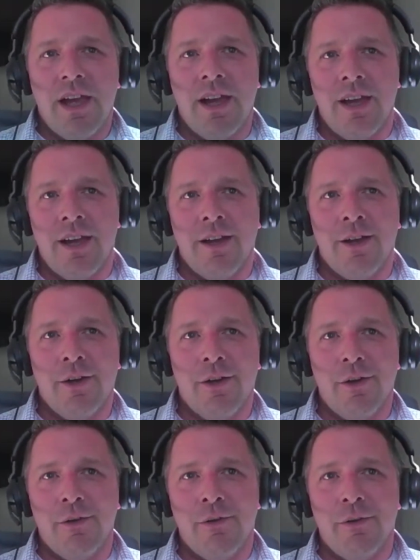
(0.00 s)

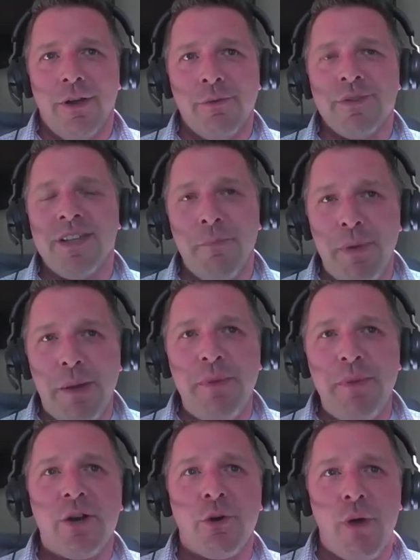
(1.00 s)
It was
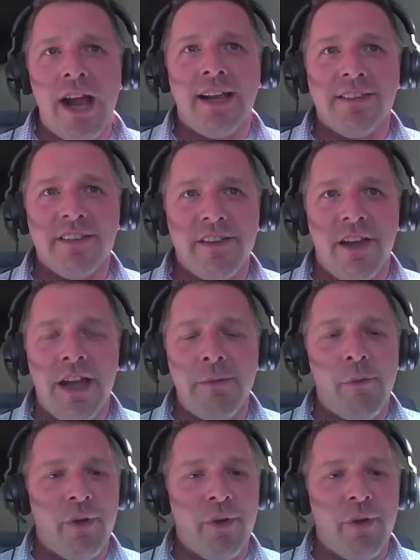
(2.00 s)
MPP crack at the time.